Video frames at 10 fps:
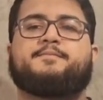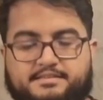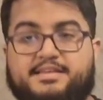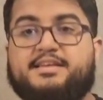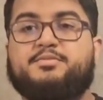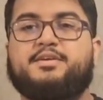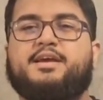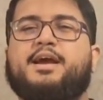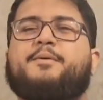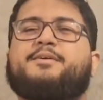This will
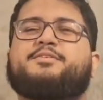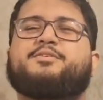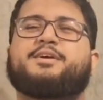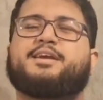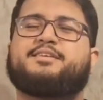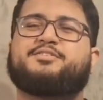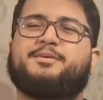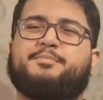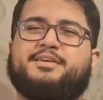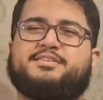allow us to connect
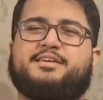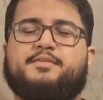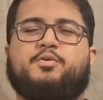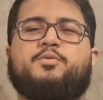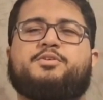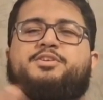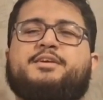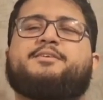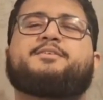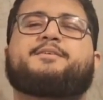GPT to Google
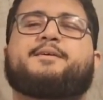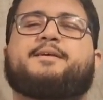Sheets